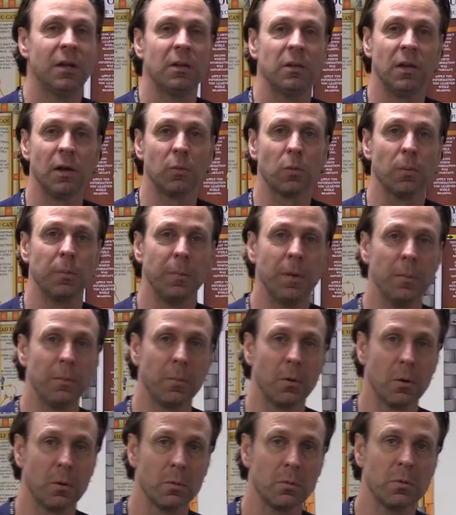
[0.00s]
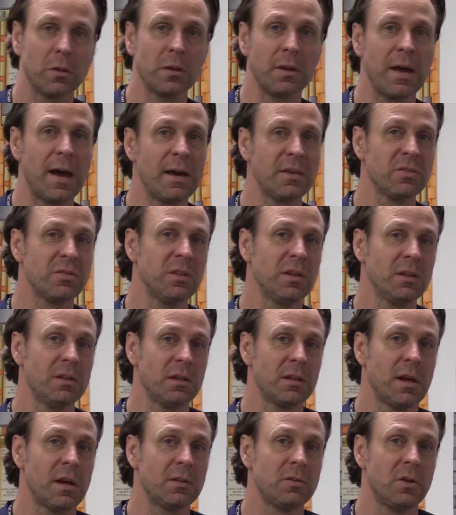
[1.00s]
Now remember, the last thing
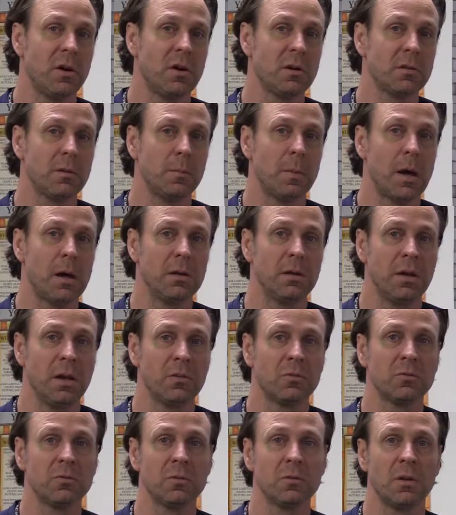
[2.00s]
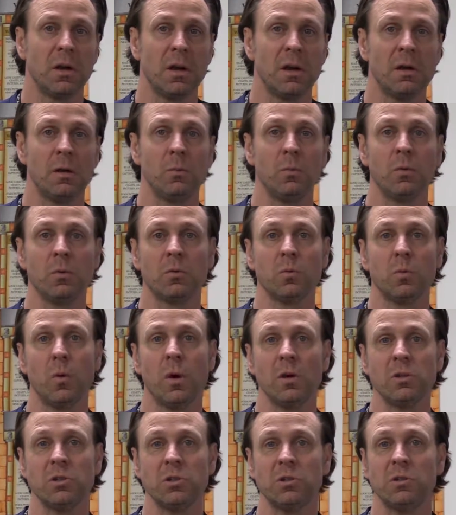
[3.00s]
that I talked about yesterday was
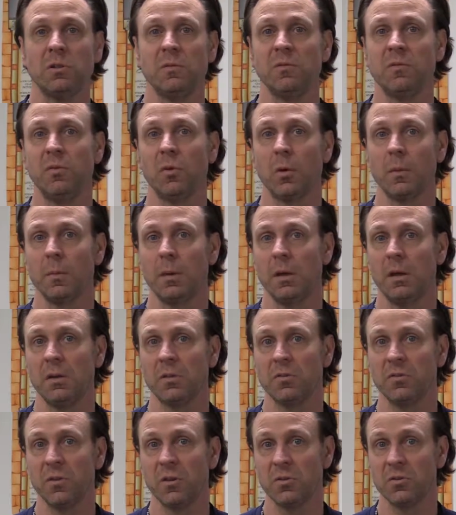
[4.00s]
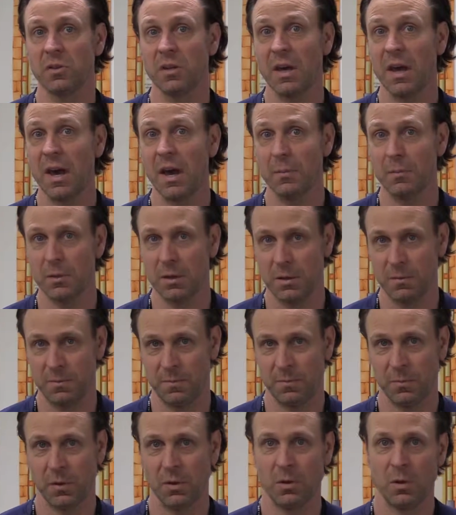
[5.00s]
Washington forming his first cabinet
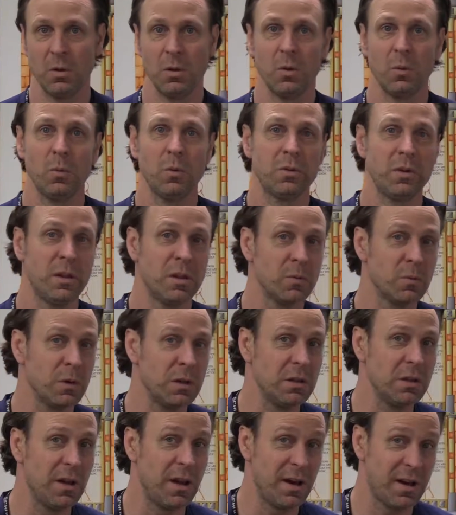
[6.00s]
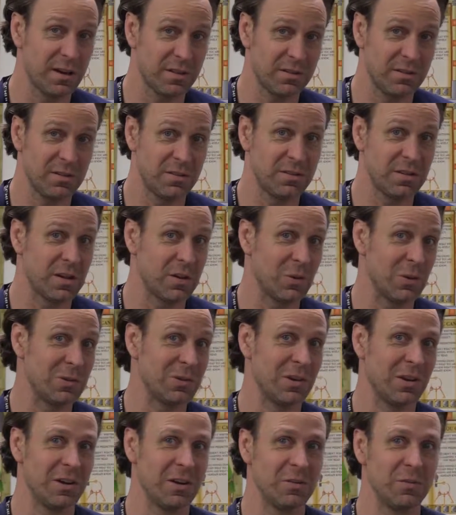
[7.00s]
with Henry Knox as
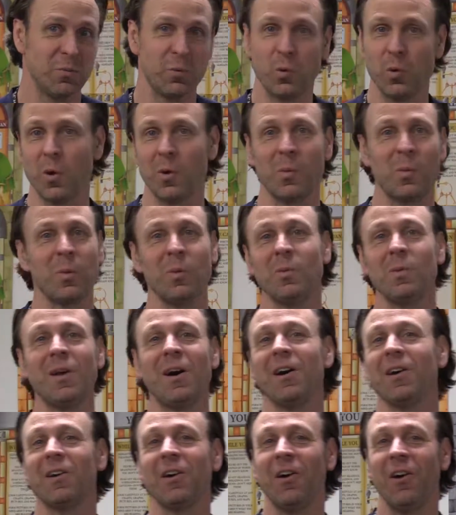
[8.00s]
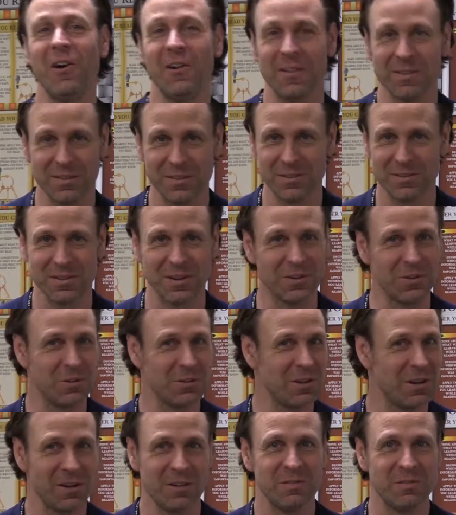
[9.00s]
Secretary of War. We will not call it the
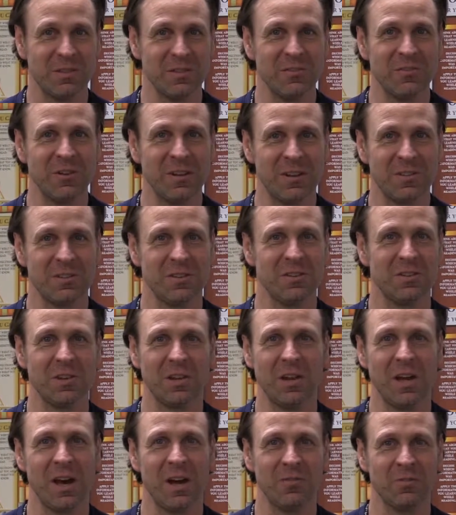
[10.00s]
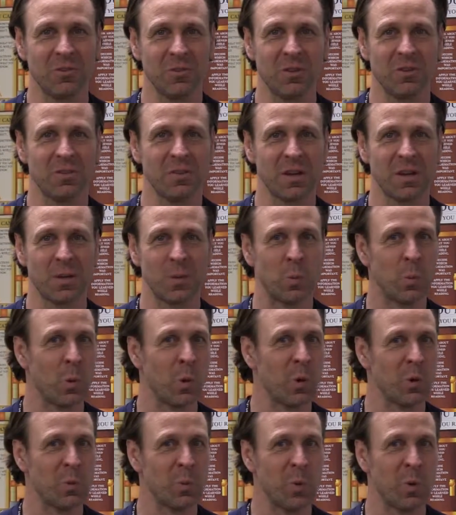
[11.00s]
Secretary of Defense until after the Second
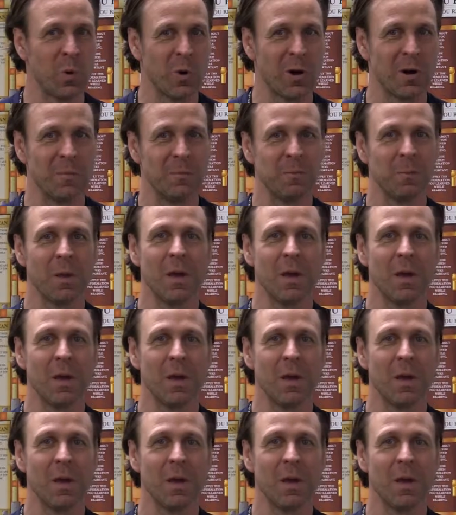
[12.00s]
World War.